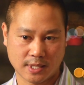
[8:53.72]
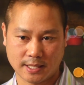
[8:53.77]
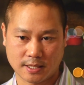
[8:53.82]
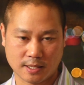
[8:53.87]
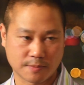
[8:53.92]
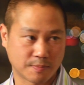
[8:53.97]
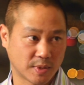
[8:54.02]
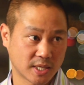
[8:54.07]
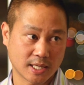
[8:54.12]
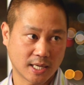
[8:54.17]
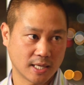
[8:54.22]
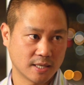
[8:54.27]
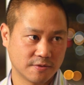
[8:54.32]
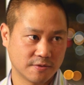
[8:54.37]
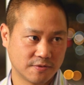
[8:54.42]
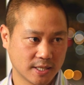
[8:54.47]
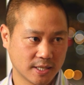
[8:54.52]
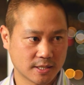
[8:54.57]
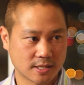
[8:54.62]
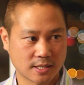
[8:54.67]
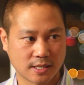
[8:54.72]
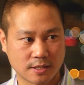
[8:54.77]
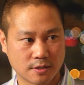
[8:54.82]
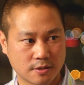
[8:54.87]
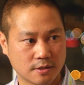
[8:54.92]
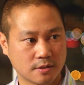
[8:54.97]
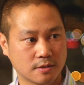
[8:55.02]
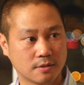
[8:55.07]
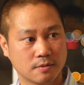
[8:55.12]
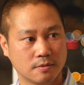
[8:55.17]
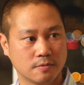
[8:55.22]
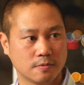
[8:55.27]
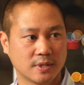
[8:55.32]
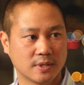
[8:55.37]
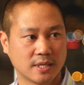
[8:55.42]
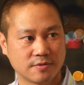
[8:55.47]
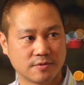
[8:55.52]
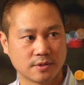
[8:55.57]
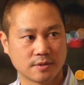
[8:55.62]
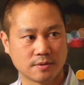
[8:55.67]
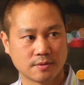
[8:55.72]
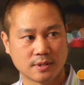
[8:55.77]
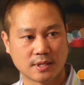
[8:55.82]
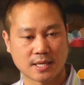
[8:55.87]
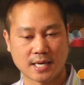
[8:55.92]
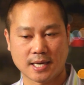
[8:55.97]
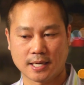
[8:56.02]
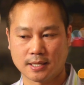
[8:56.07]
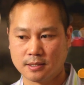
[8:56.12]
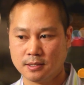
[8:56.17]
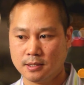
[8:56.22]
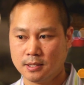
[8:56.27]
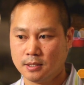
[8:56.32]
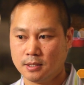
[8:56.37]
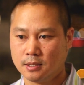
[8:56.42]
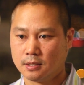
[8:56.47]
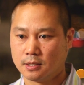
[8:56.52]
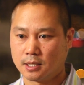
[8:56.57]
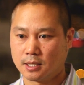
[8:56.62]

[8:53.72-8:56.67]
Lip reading: like the Madonna fan site or whatever that